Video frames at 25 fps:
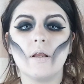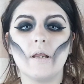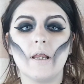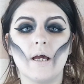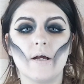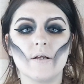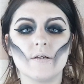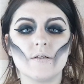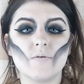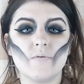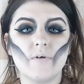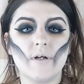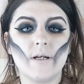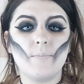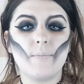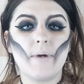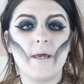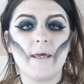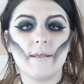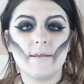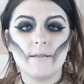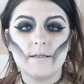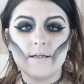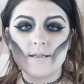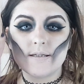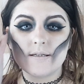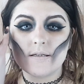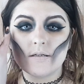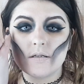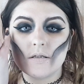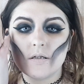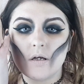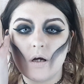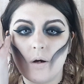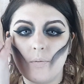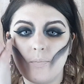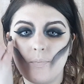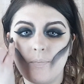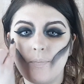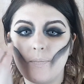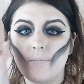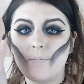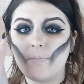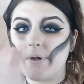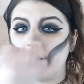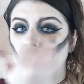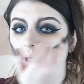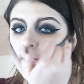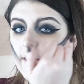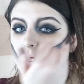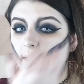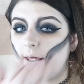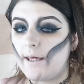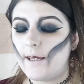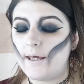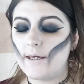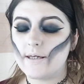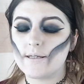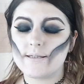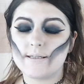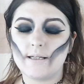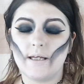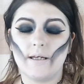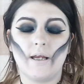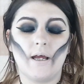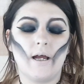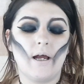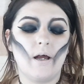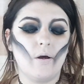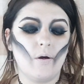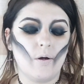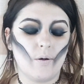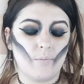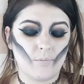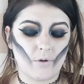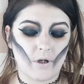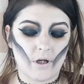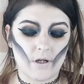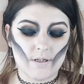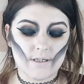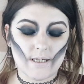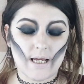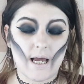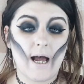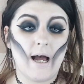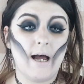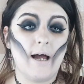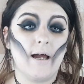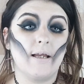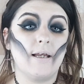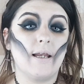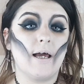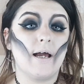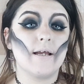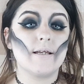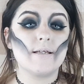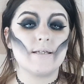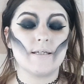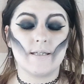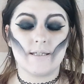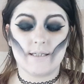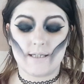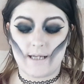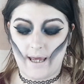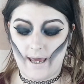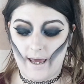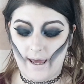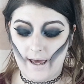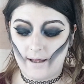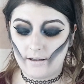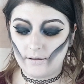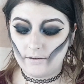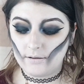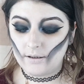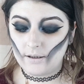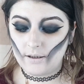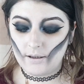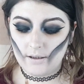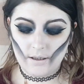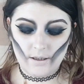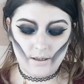Now to really make this top bit here stand out, I'm going to highlight it to hell.